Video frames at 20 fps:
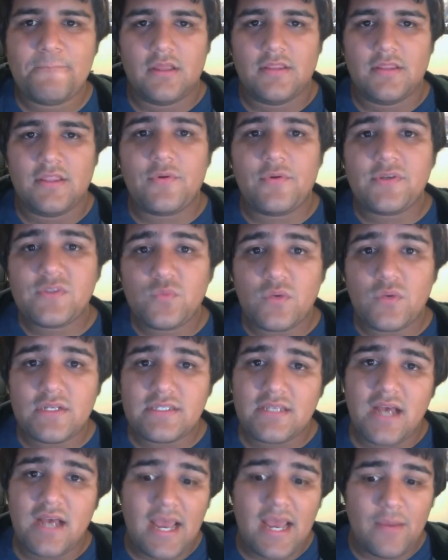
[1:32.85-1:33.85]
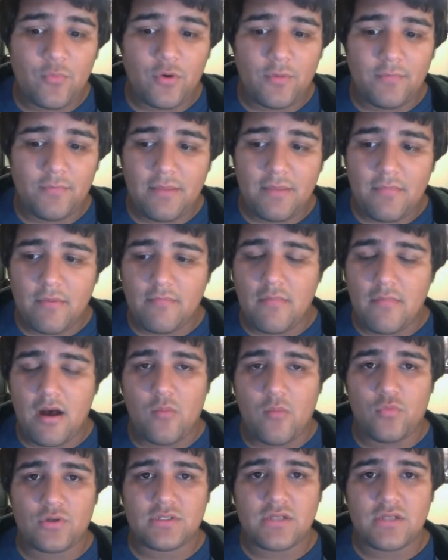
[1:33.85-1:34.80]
There was one time where me and my mom were